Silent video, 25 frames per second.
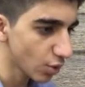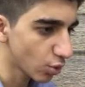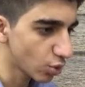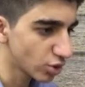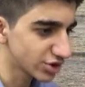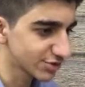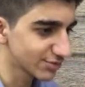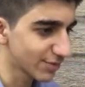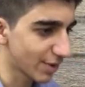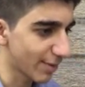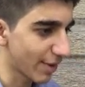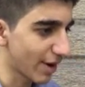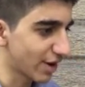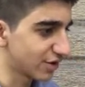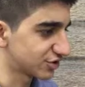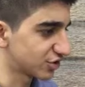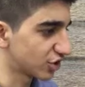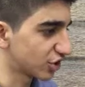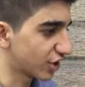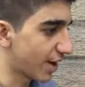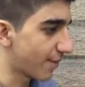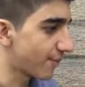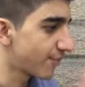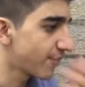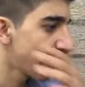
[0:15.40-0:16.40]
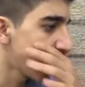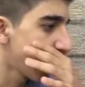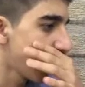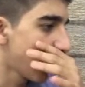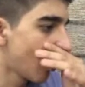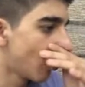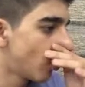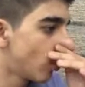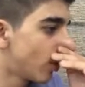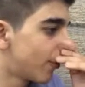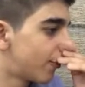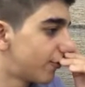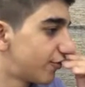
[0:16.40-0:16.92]
where's my mouse? Okay,
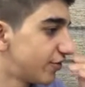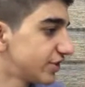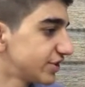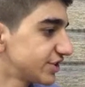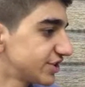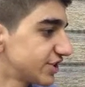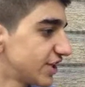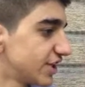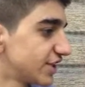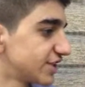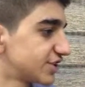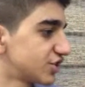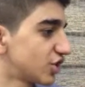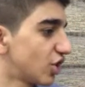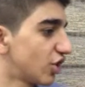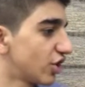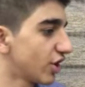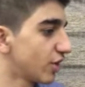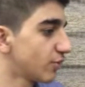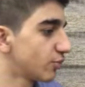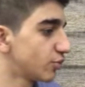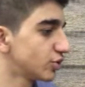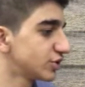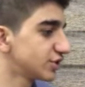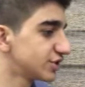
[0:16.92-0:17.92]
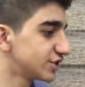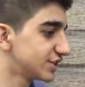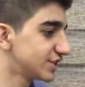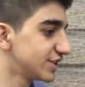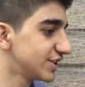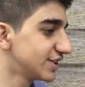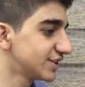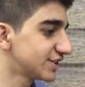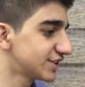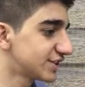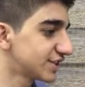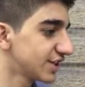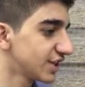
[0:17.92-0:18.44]
we're first going to start up with
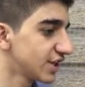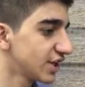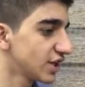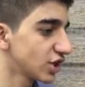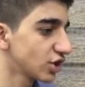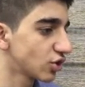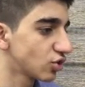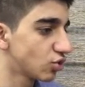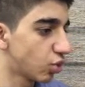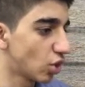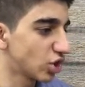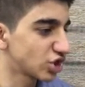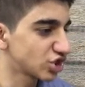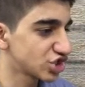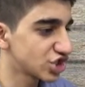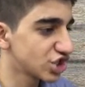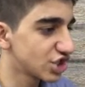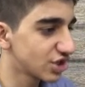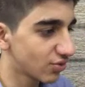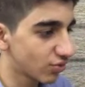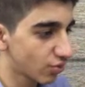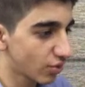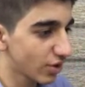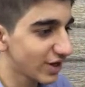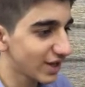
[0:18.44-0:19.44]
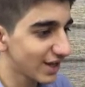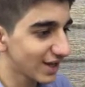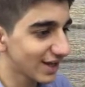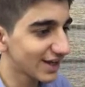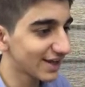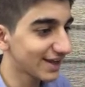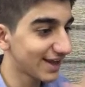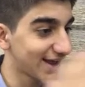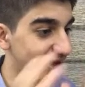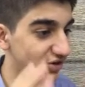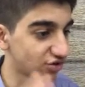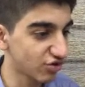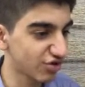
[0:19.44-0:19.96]
this question, reading
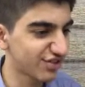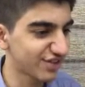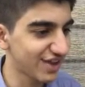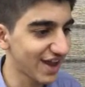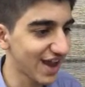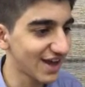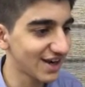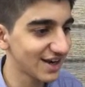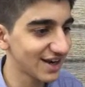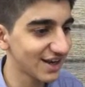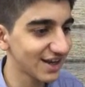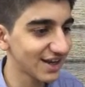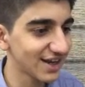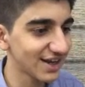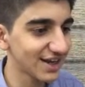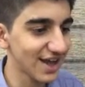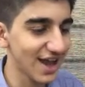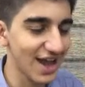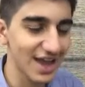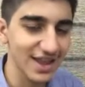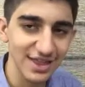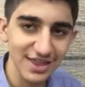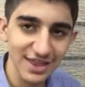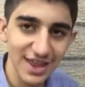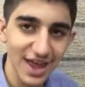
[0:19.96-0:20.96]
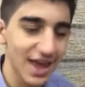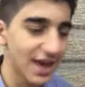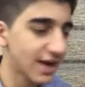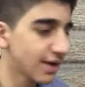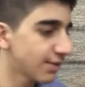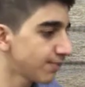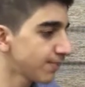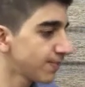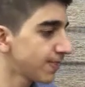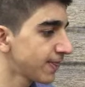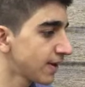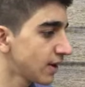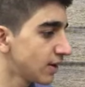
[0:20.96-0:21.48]
it, understanding it, and
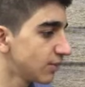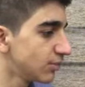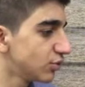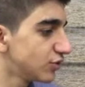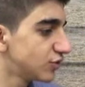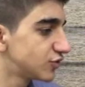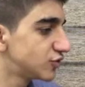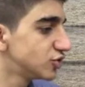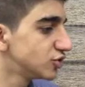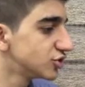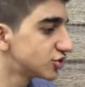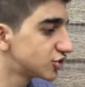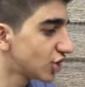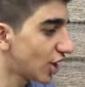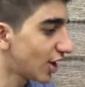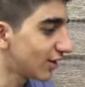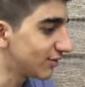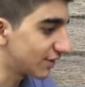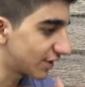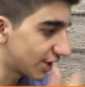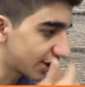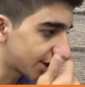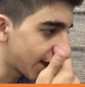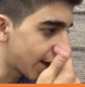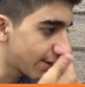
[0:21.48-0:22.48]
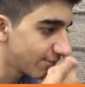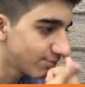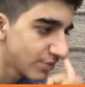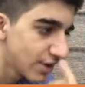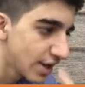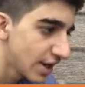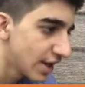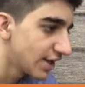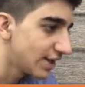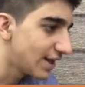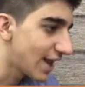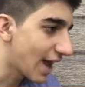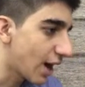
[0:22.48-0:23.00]
then move to solve it, okay?
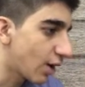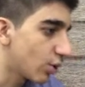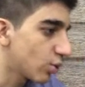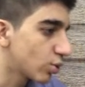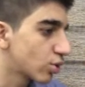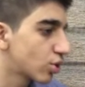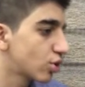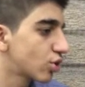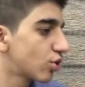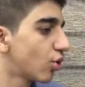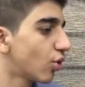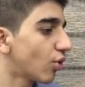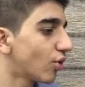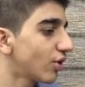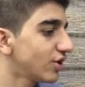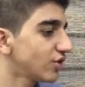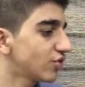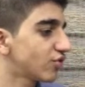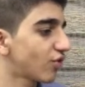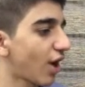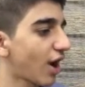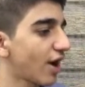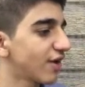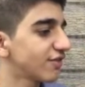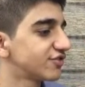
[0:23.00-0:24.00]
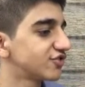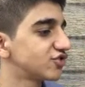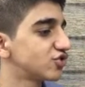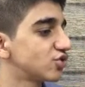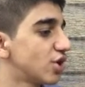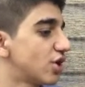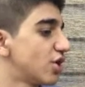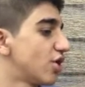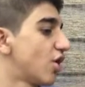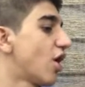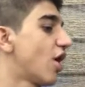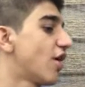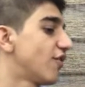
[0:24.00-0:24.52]
Now, Corinne drives to
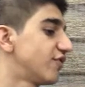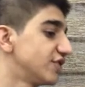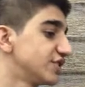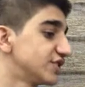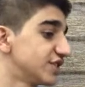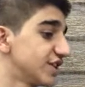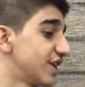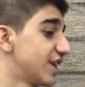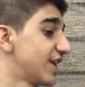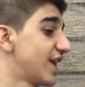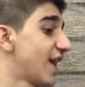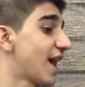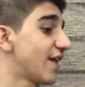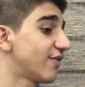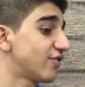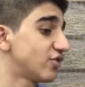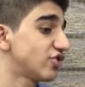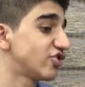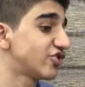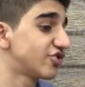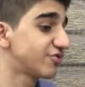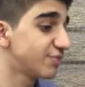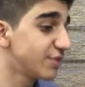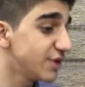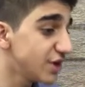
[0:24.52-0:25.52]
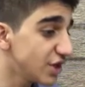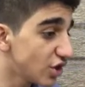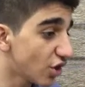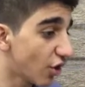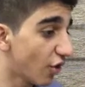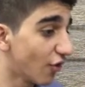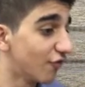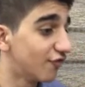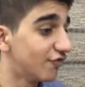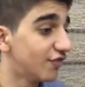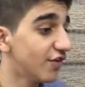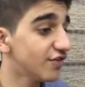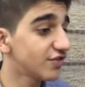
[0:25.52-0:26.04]
her office at an average speed
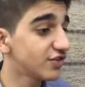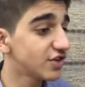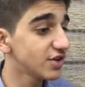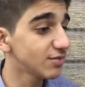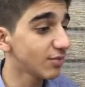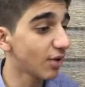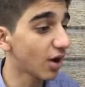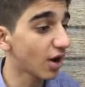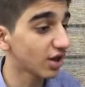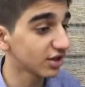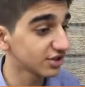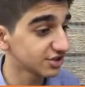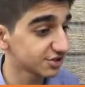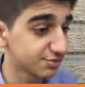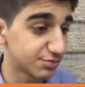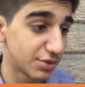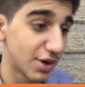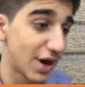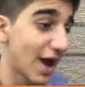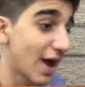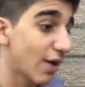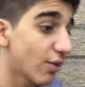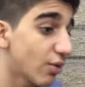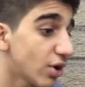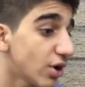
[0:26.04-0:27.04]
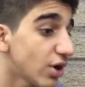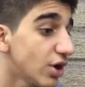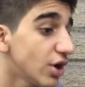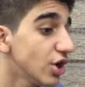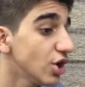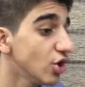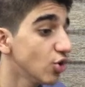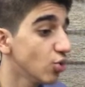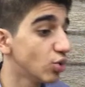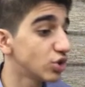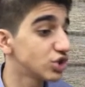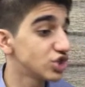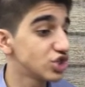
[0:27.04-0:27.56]
of 50 miles per hour.
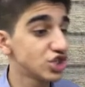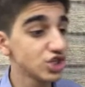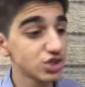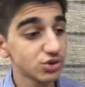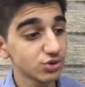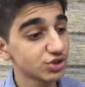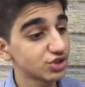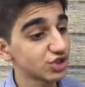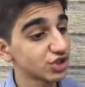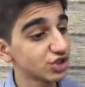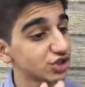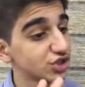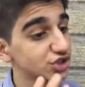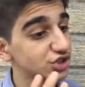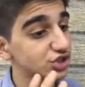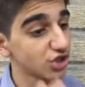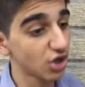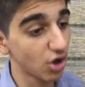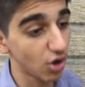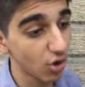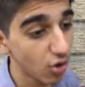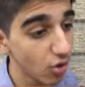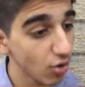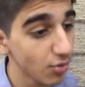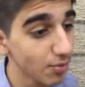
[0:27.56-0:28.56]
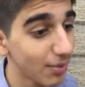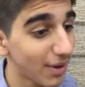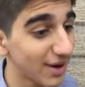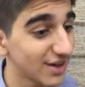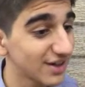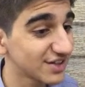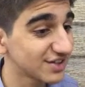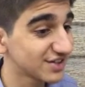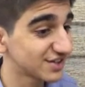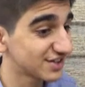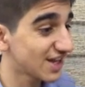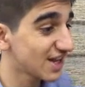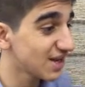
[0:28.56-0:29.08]
When she returns home by
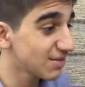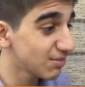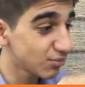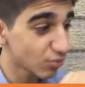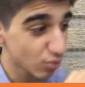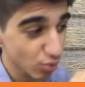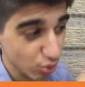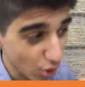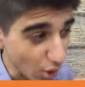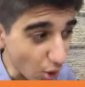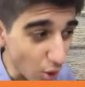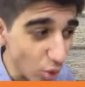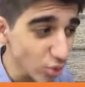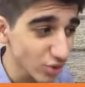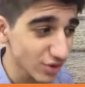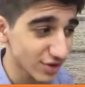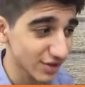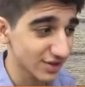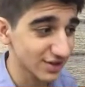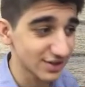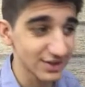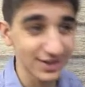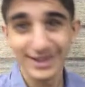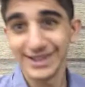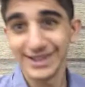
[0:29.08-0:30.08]
the same road,